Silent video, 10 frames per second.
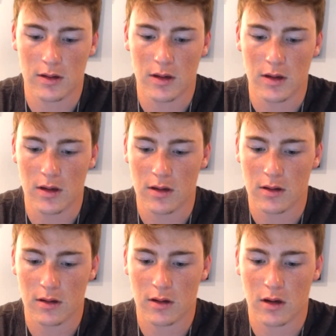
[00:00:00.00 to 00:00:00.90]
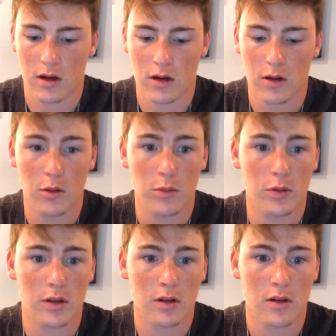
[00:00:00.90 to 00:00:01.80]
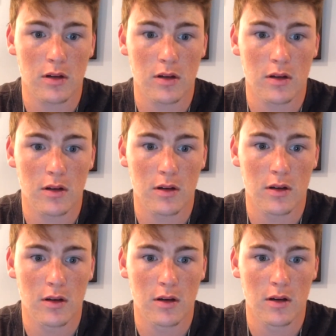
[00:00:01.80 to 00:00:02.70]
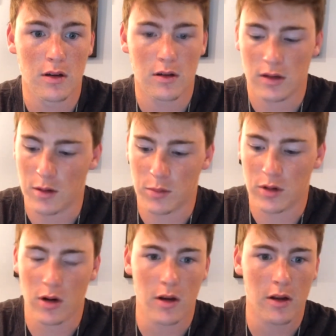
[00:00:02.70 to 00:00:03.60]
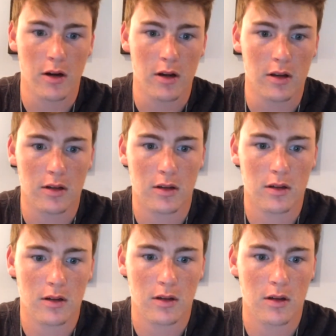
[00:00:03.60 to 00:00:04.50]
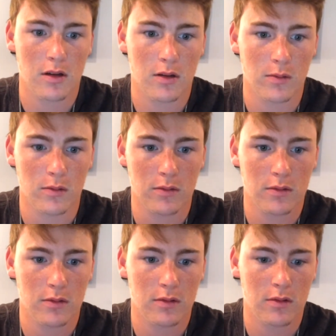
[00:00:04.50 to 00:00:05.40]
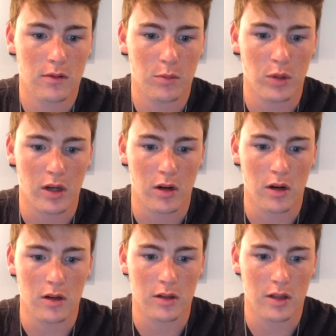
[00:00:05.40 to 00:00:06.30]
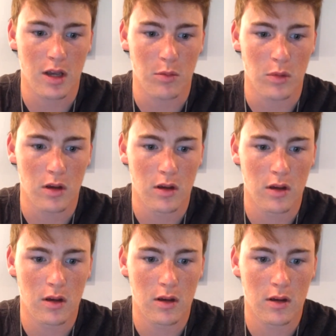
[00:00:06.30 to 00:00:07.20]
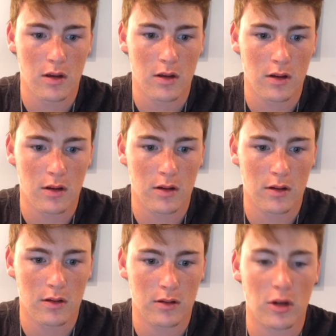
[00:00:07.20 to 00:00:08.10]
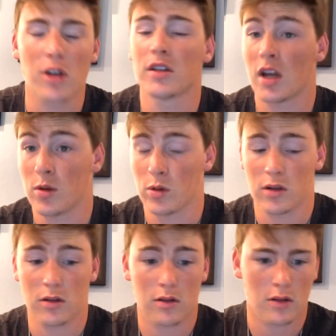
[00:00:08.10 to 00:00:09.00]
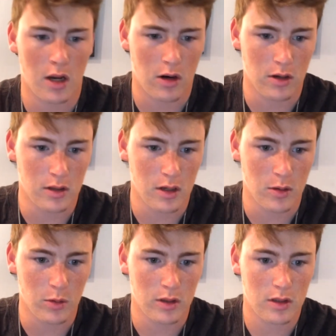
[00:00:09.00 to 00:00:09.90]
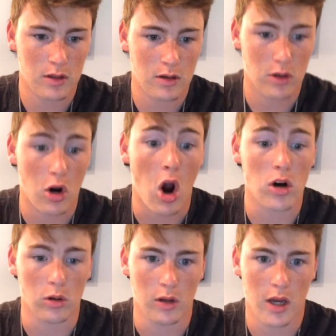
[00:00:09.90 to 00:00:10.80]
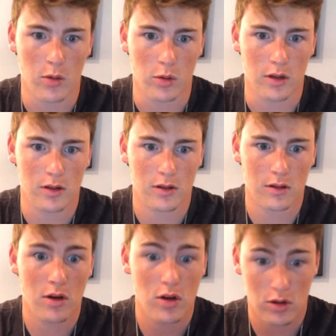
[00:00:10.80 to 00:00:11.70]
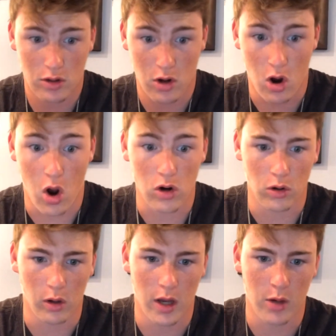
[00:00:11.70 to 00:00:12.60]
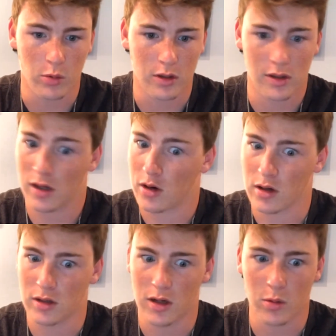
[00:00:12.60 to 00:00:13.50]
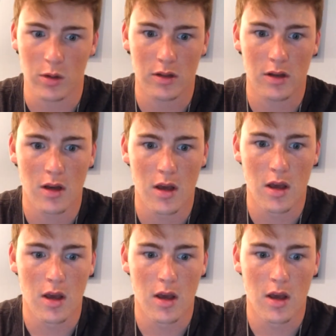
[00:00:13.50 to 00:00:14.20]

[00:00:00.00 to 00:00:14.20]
Let's see. Cubs. Depth chart. There it is. Blanking on his name. Carson Edwards. Not Carson Edwards. Carl Edwards. Carl Edwards, not Carson Edwards.